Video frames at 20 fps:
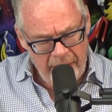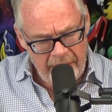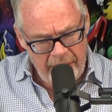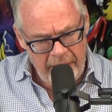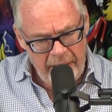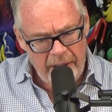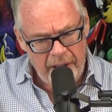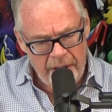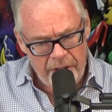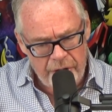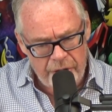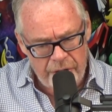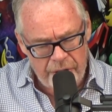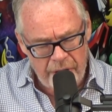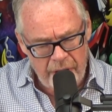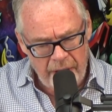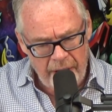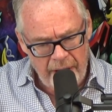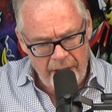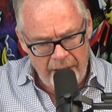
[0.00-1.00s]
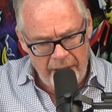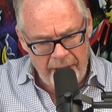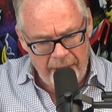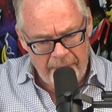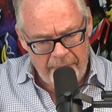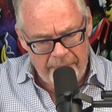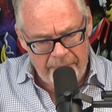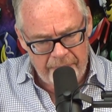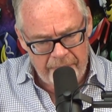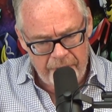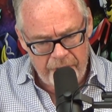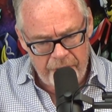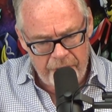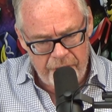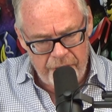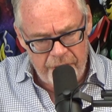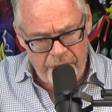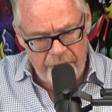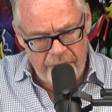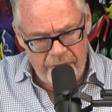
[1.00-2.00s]
English,
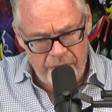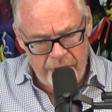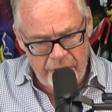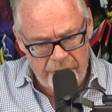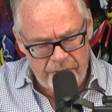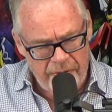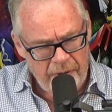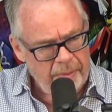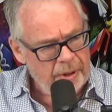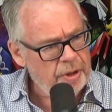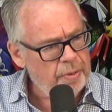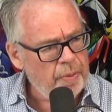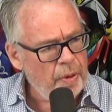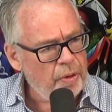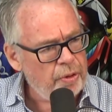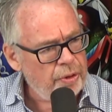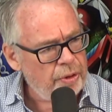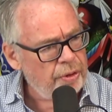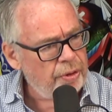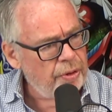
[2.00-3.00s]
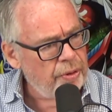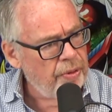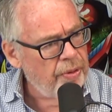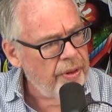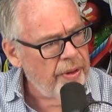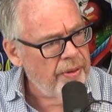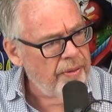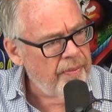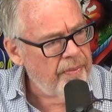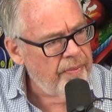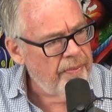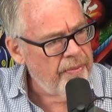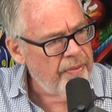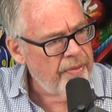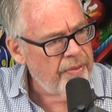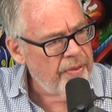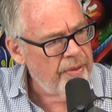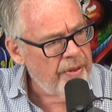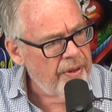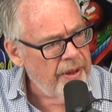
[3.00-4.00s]
just from exposure to
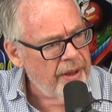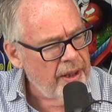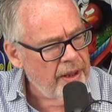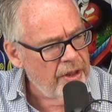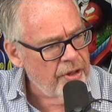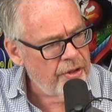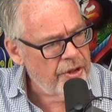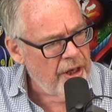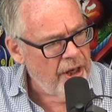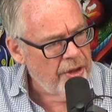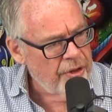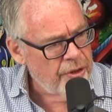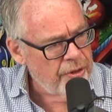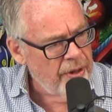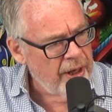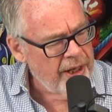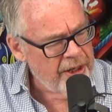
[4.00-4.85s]
the English culture, I